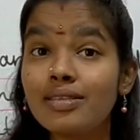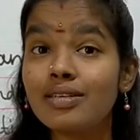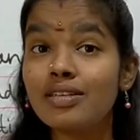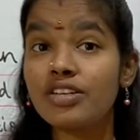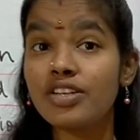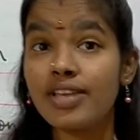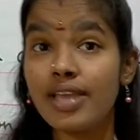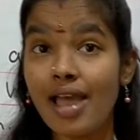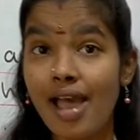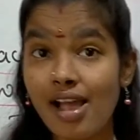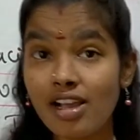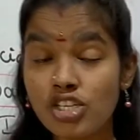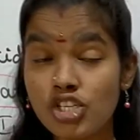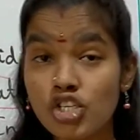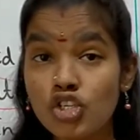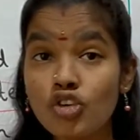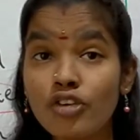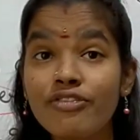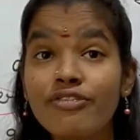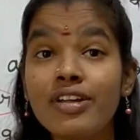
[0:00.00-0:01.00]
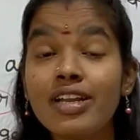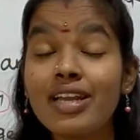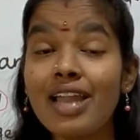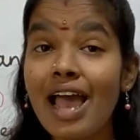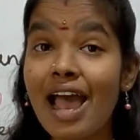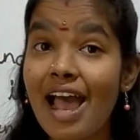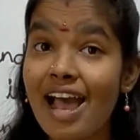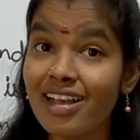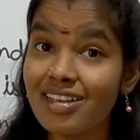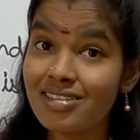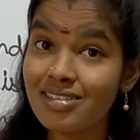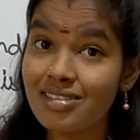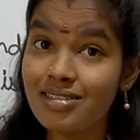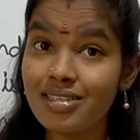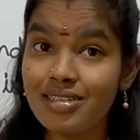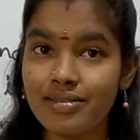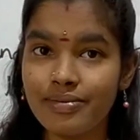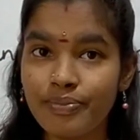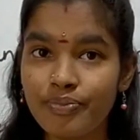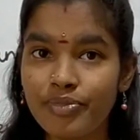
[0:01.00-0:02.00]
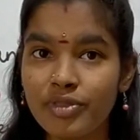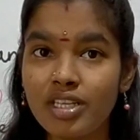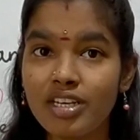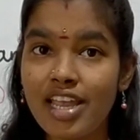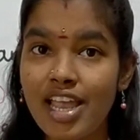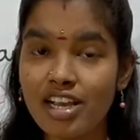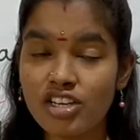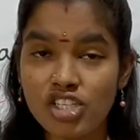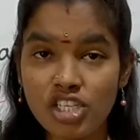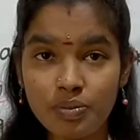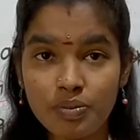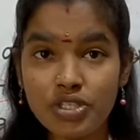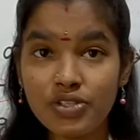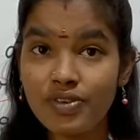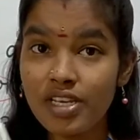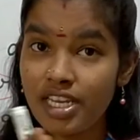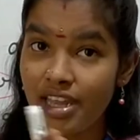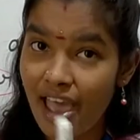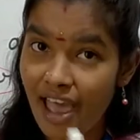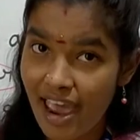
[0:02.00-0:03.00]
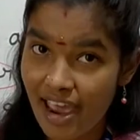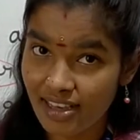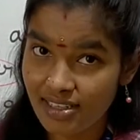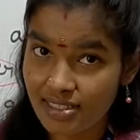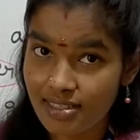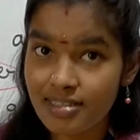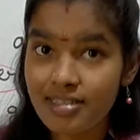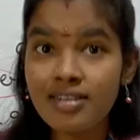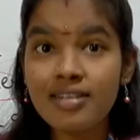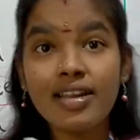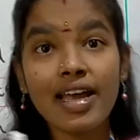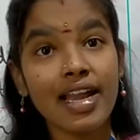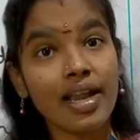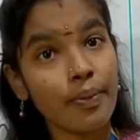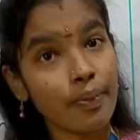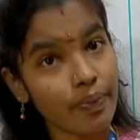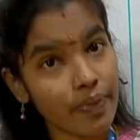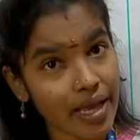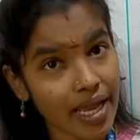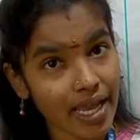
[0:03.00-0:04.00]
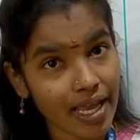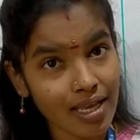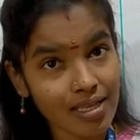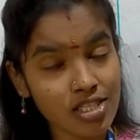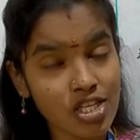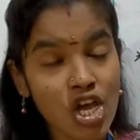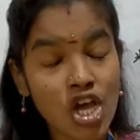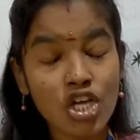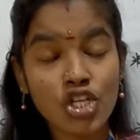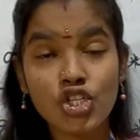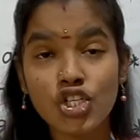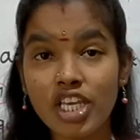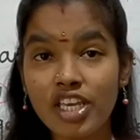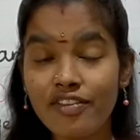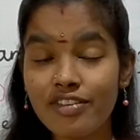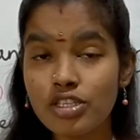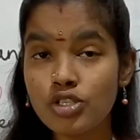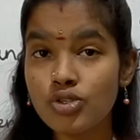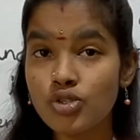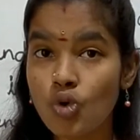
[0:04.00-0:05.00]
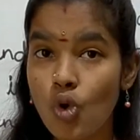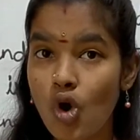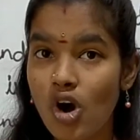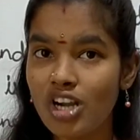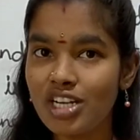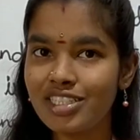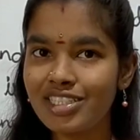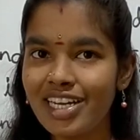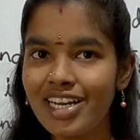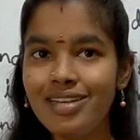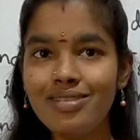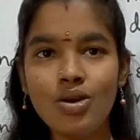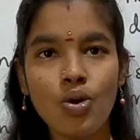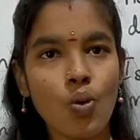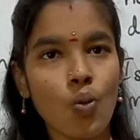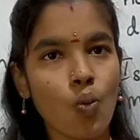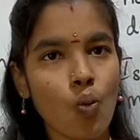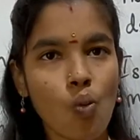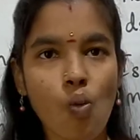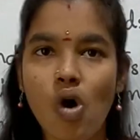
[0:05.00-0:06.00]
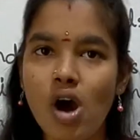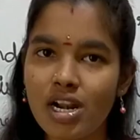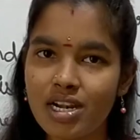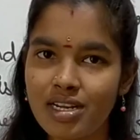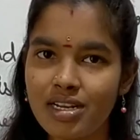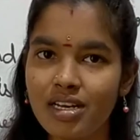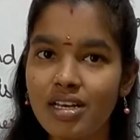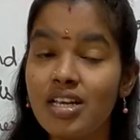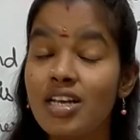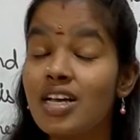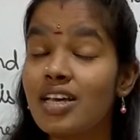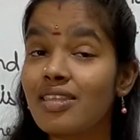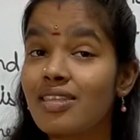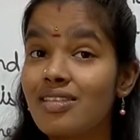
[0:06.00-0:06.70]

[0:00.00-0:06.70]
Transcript: The reaction of an acid, the reaction between acid and base to give a salt and water,